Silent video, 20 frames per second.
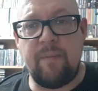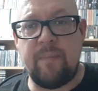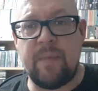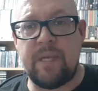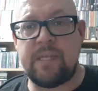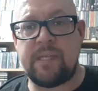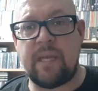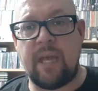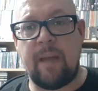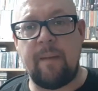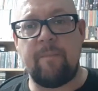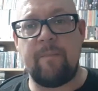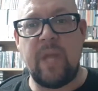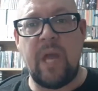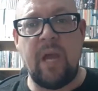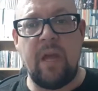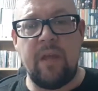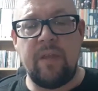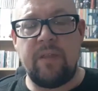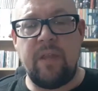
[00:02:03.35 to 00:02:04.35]
missing it.
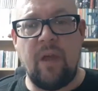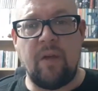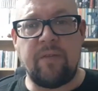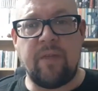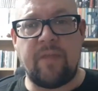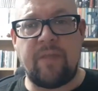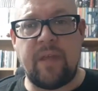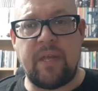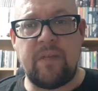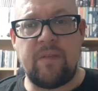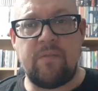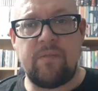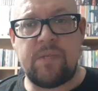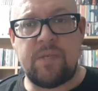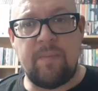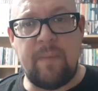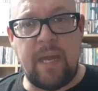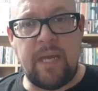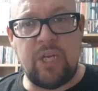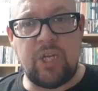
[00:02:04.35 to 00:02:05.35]
The other thing
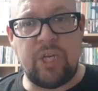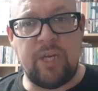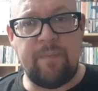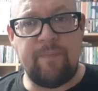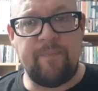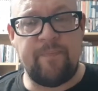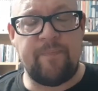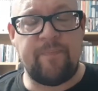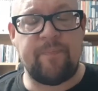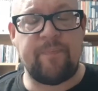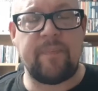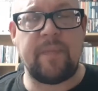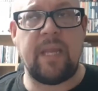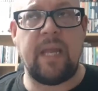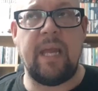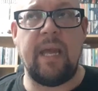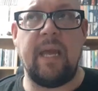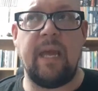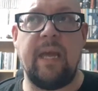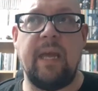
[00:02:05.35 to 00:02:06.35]
to mention
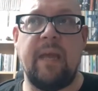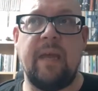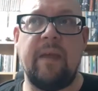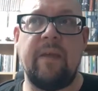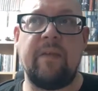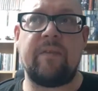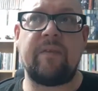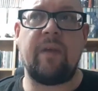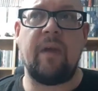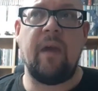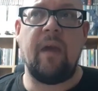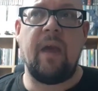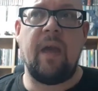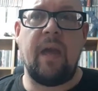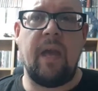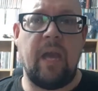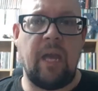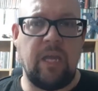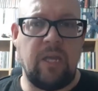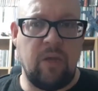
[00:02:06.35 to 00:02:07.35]
is
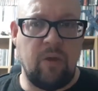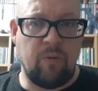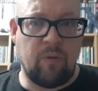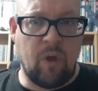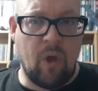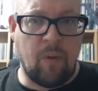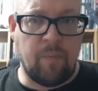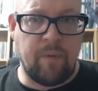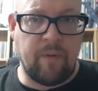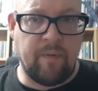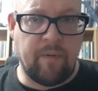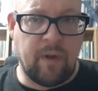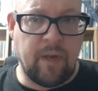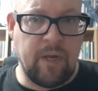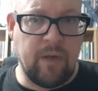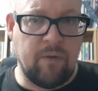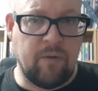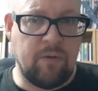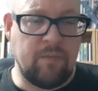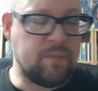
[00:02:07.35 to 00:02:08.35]
EU copyright
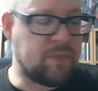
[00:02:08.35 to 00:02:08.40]
law.